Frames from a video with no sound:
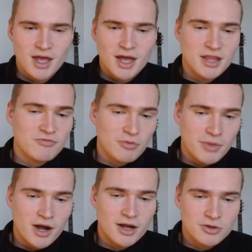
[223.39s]
And then from
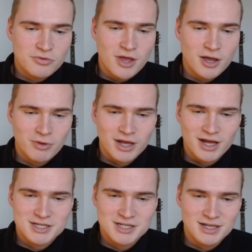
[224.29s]
there, I do think we can
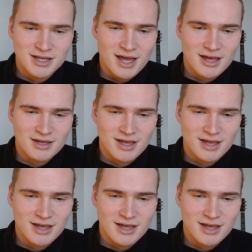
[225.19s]
actually get,